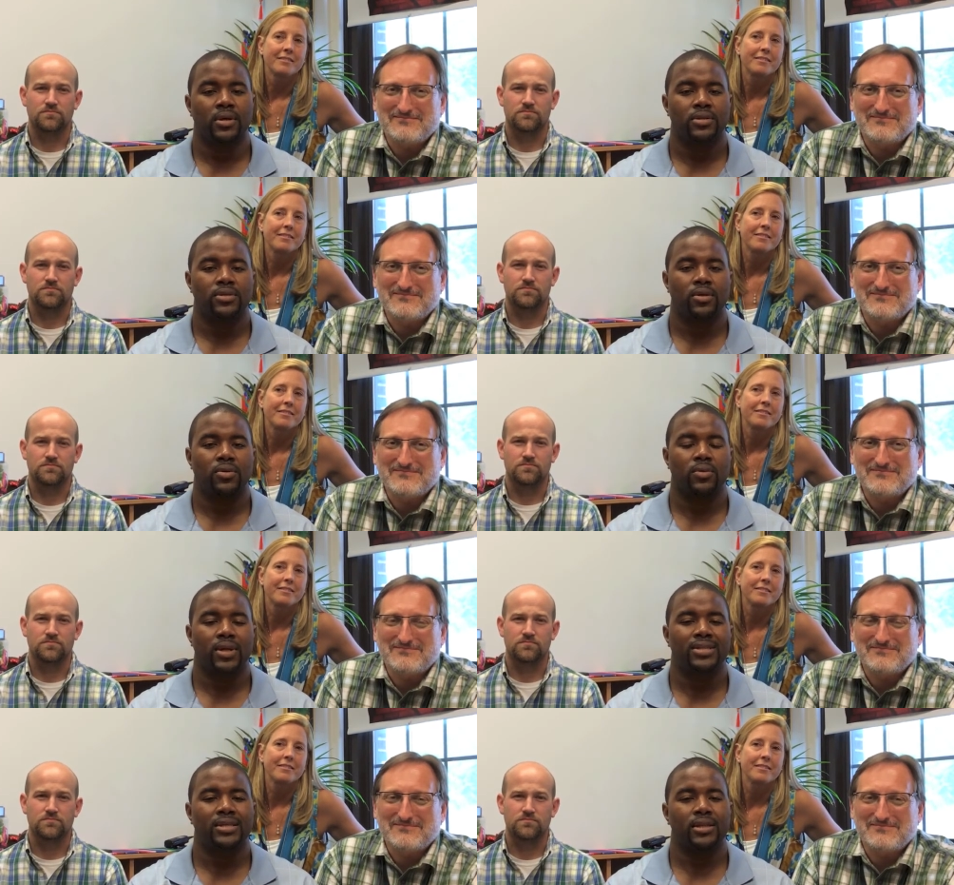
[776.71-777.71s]
Speaker 1: So
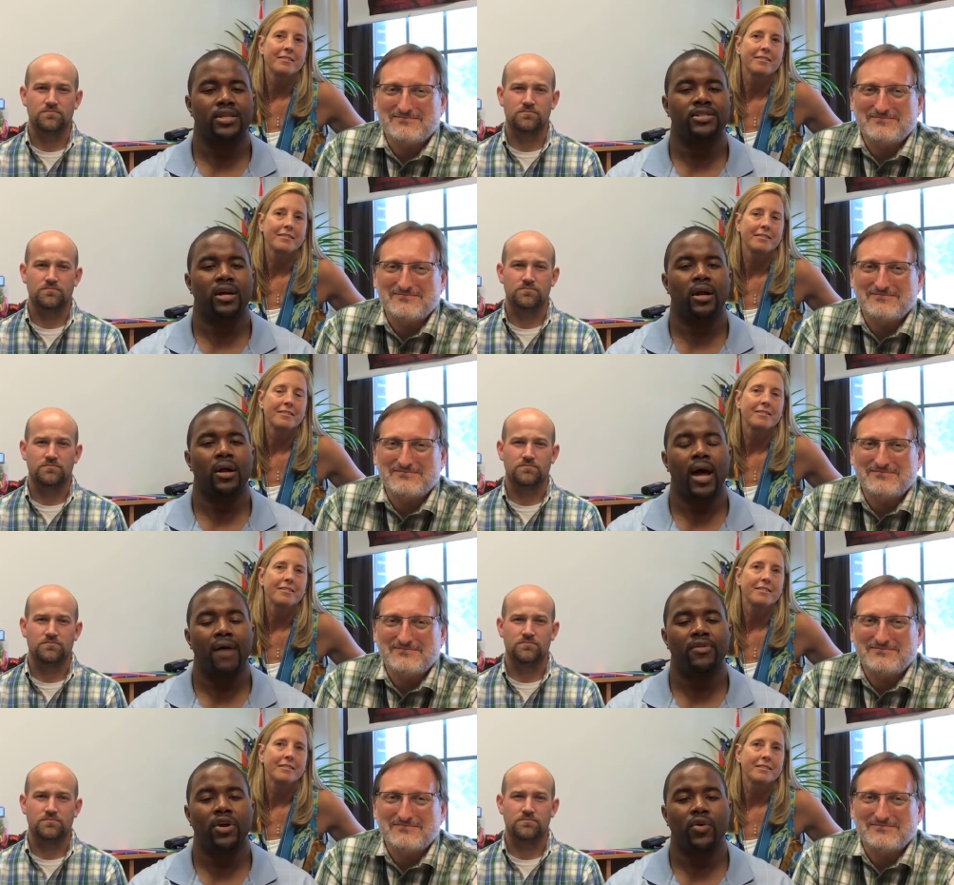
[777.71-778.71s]
let's let's start out
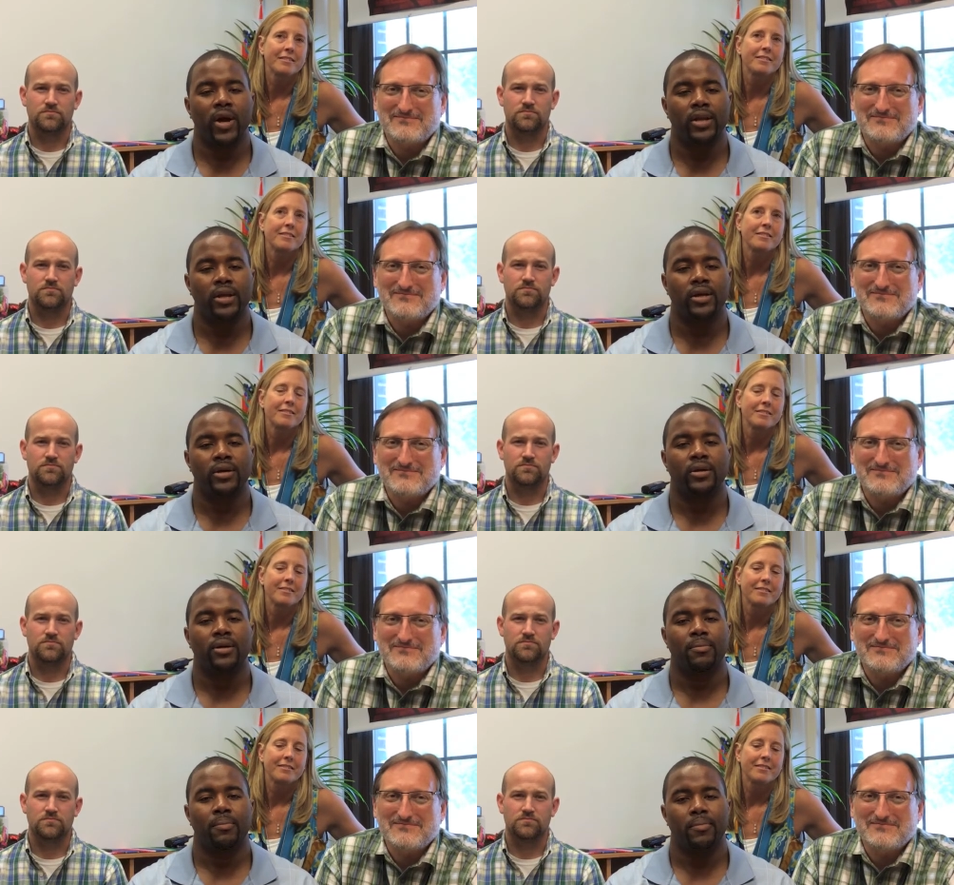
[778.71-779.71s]
having a great year,
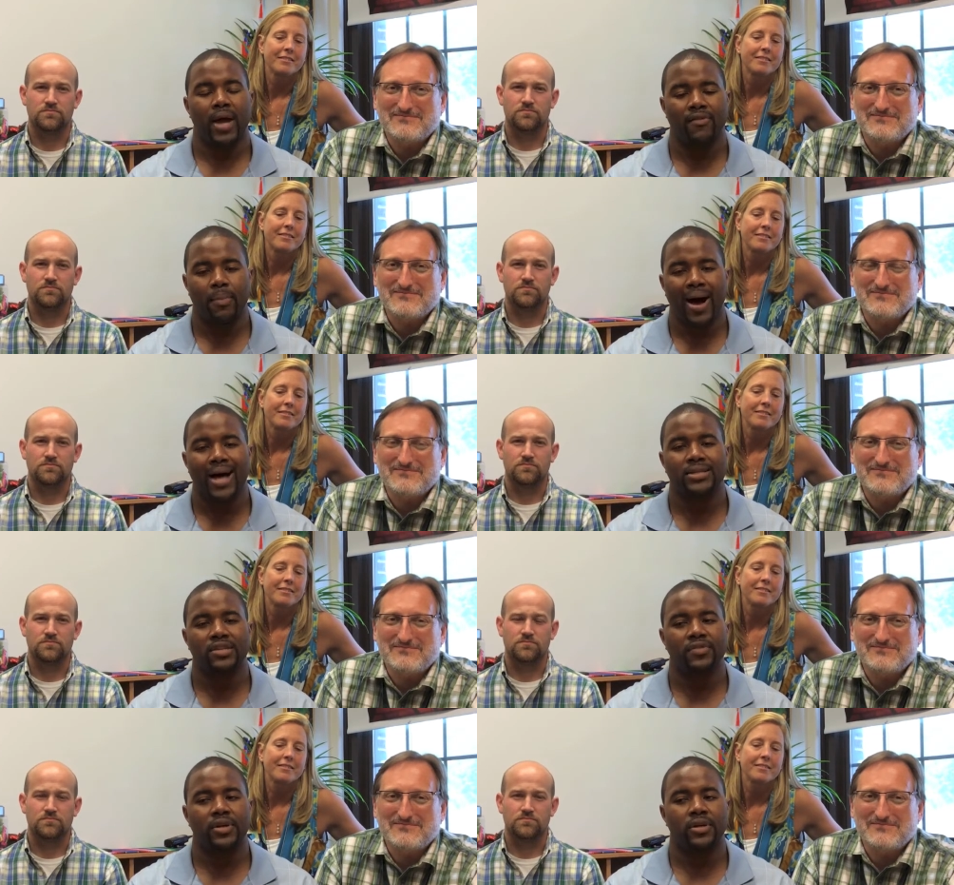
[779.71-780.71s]
have a
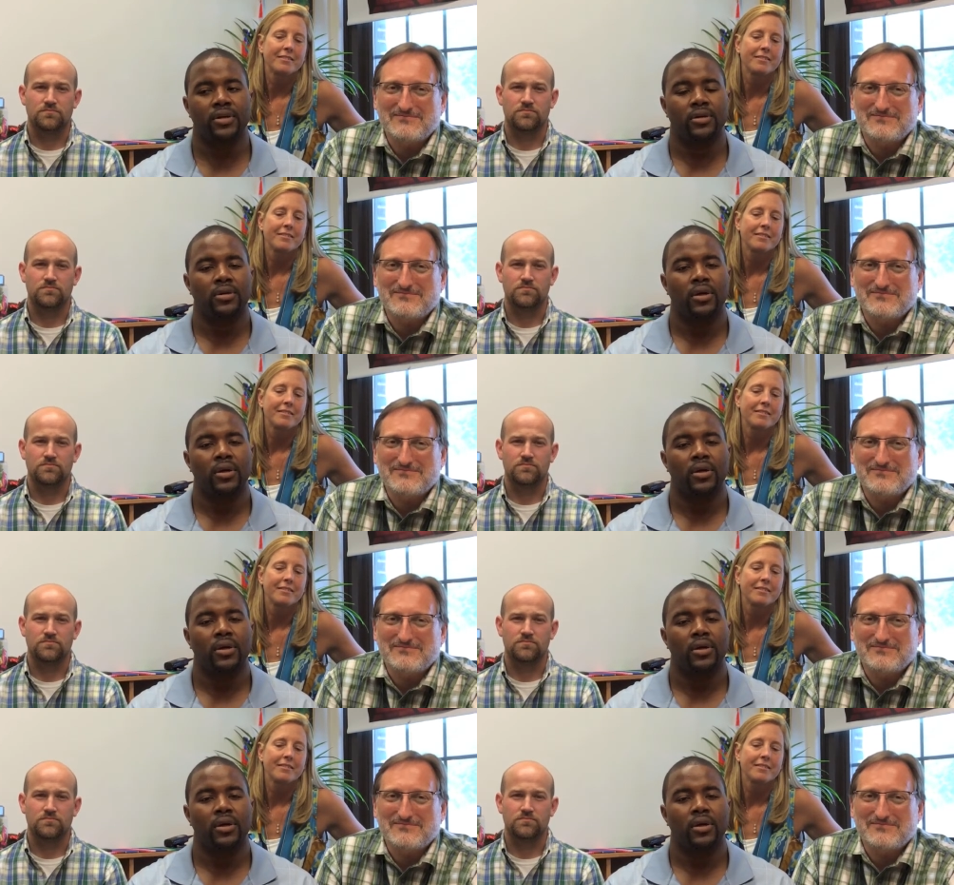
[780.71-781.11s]
positive year,